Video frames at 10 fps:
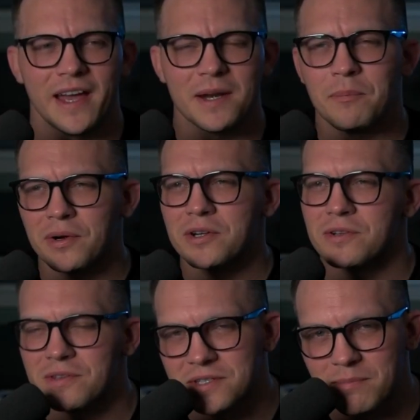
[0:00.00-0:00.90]
And I'm pretty
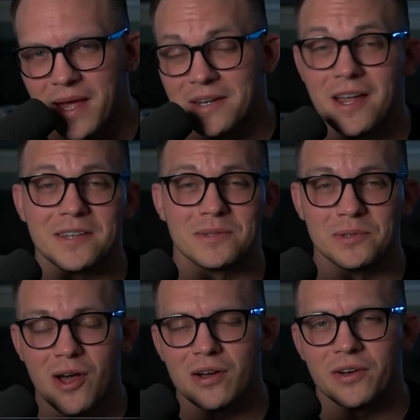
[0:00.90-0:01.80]
sure this man not
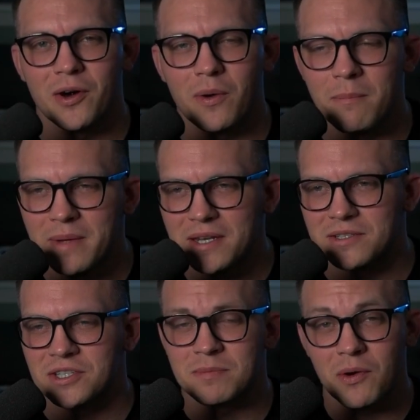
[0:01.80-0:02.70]
too long ago
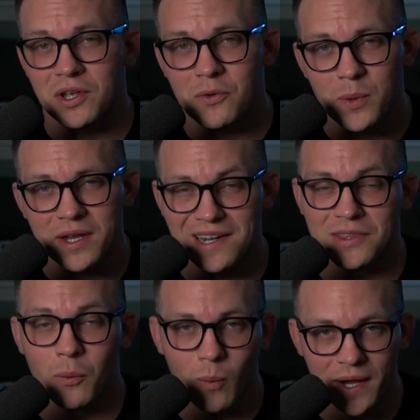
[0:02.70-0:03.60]
admitted to smoking weed
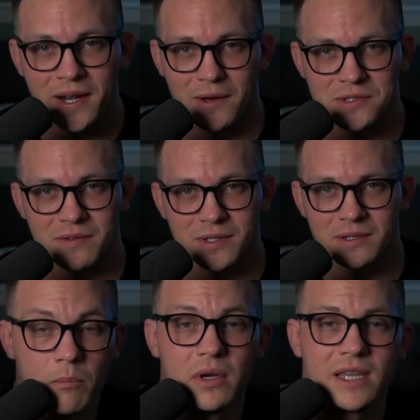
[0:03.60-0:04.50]
at the White House
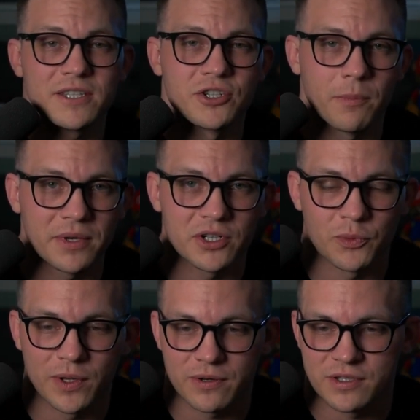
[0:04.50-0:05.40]
even. But let's jump into
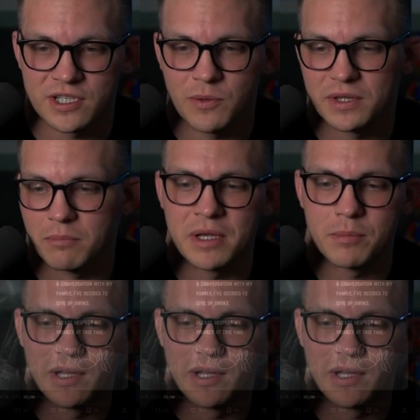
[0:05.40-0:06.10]
Twitter and see what the people